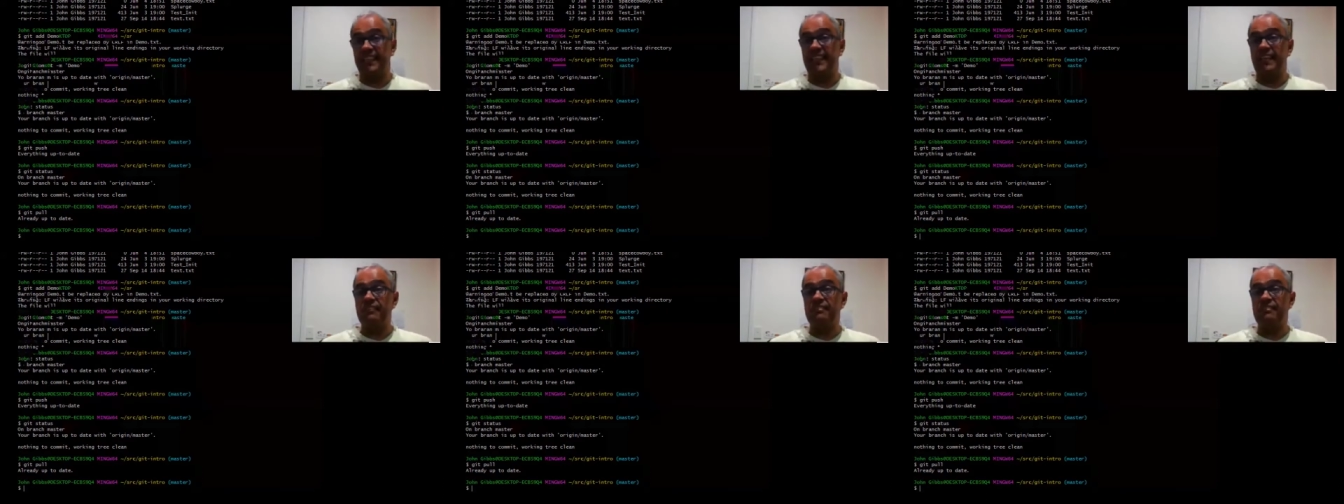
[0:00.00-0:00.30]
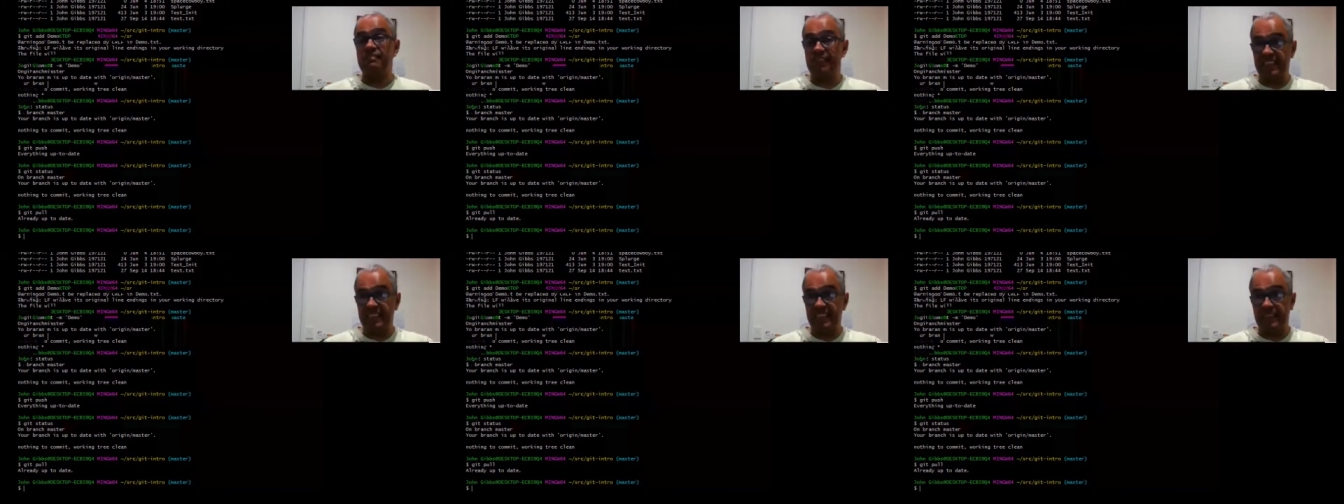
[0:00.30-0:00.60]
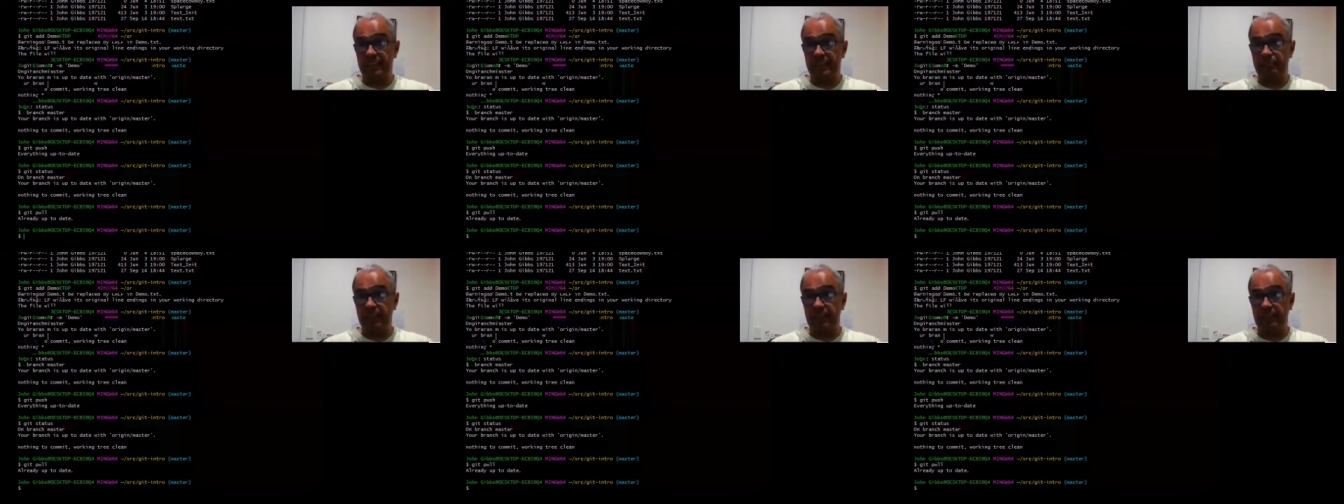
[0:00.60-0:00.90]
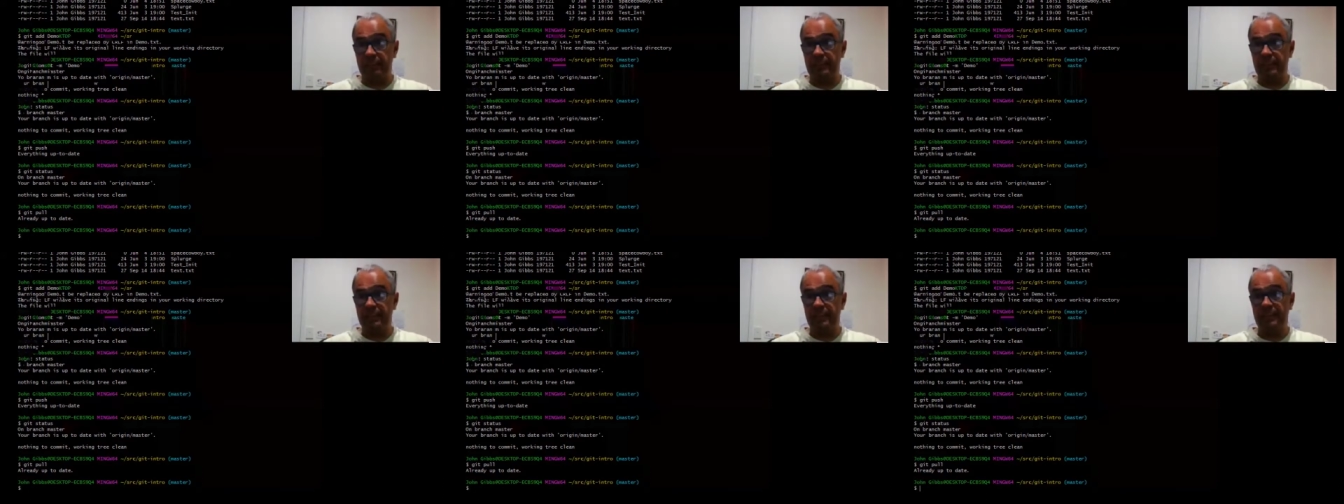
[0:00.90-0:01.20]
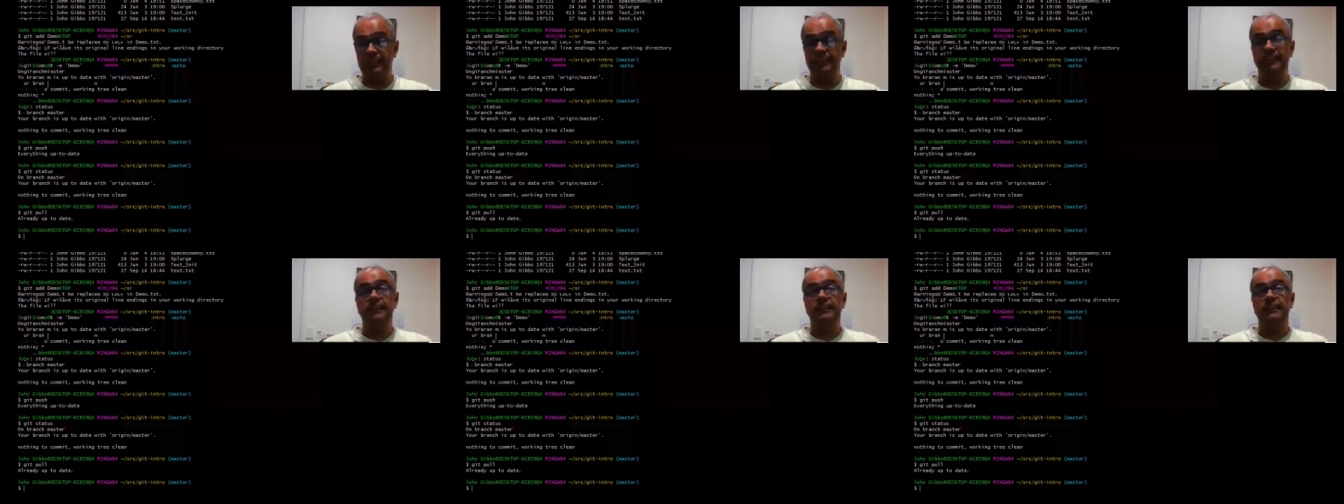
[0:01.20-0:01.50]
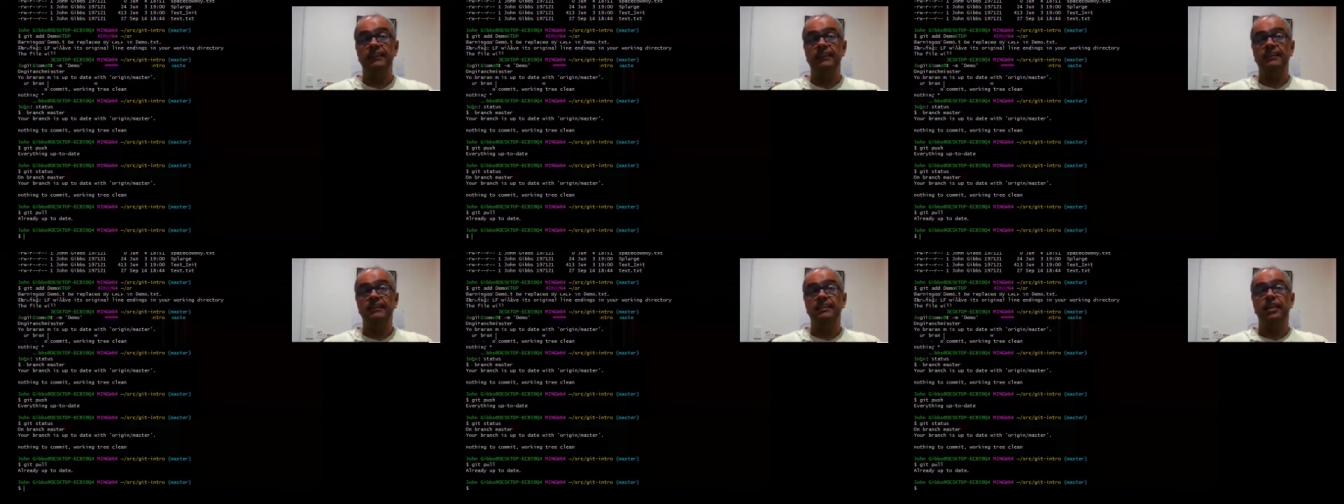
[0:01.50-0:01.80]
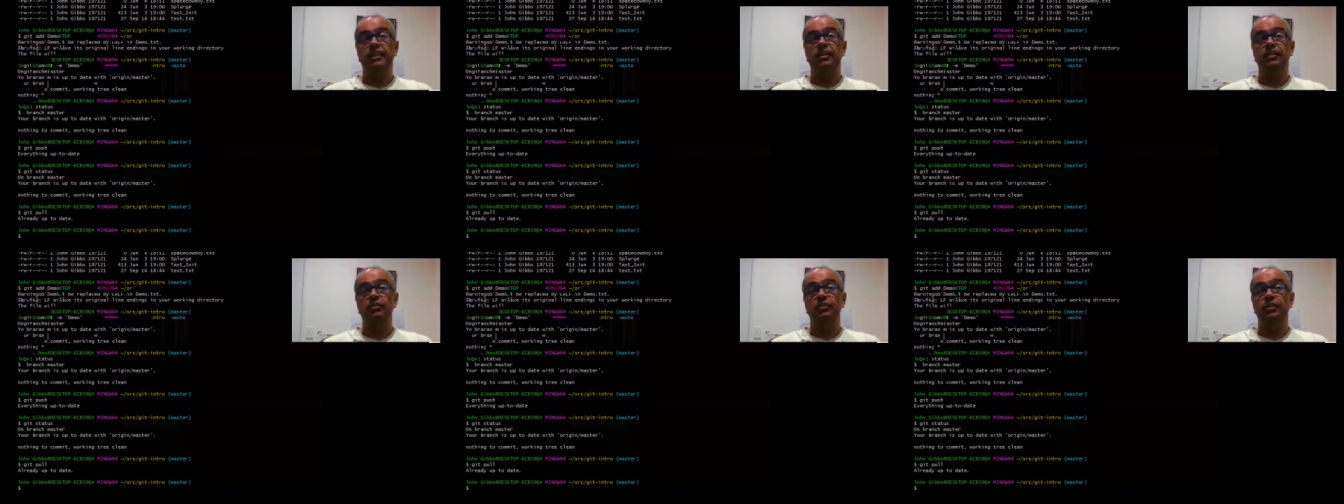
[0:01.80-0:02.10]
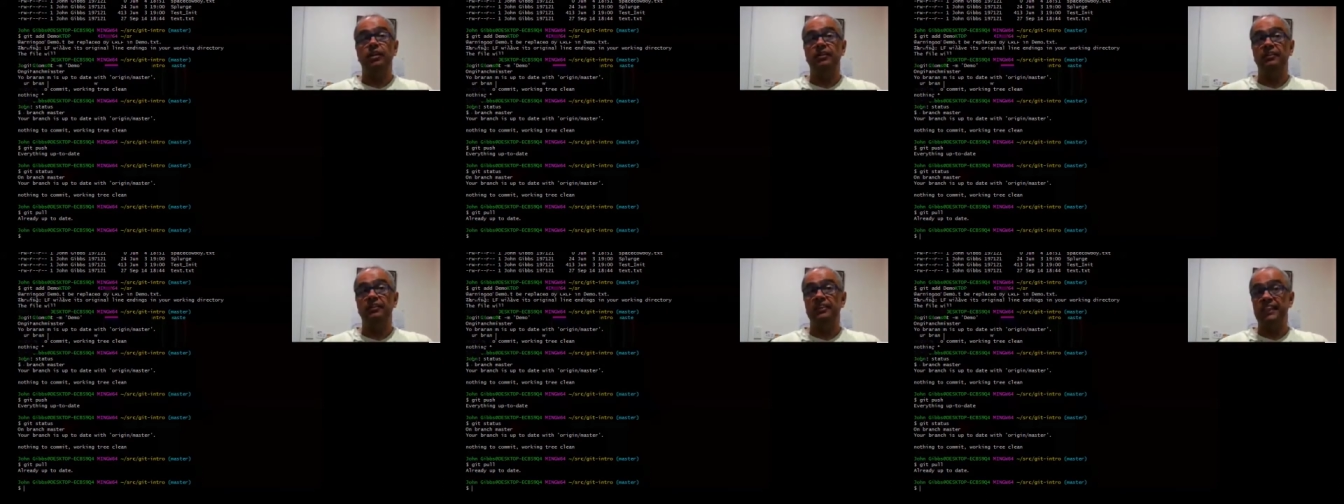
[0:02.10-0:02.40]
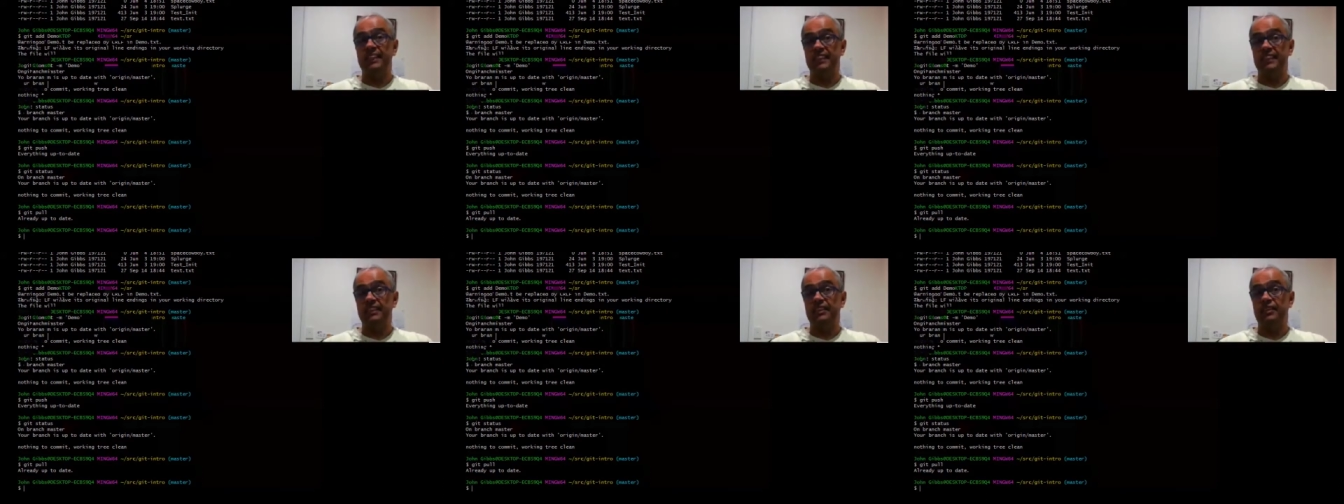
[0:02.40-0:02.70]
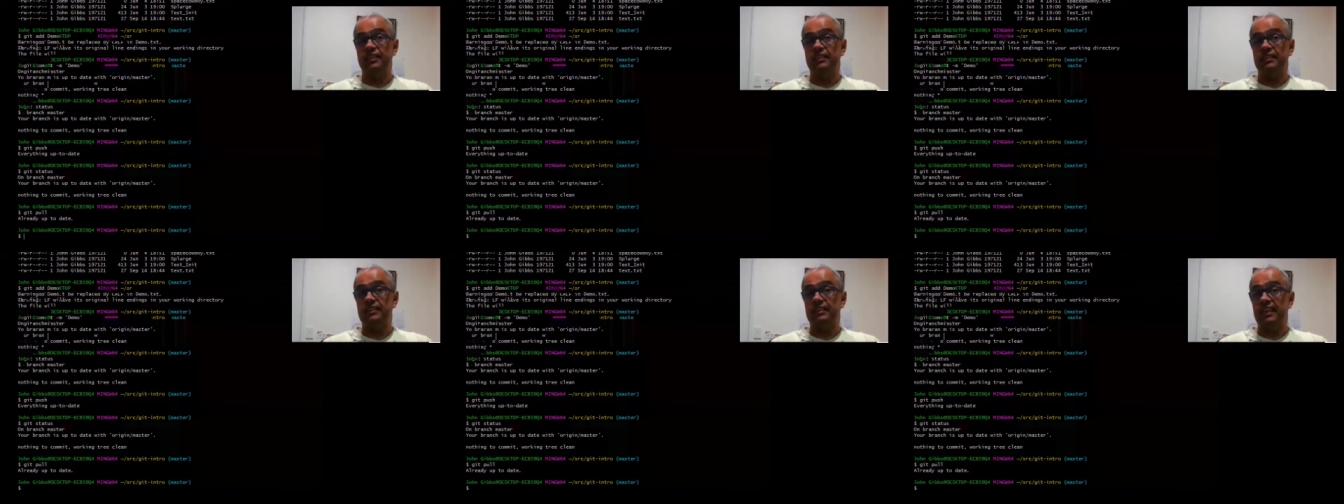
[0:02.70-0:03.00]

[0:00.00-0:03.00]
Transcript: Git Fetch command. So this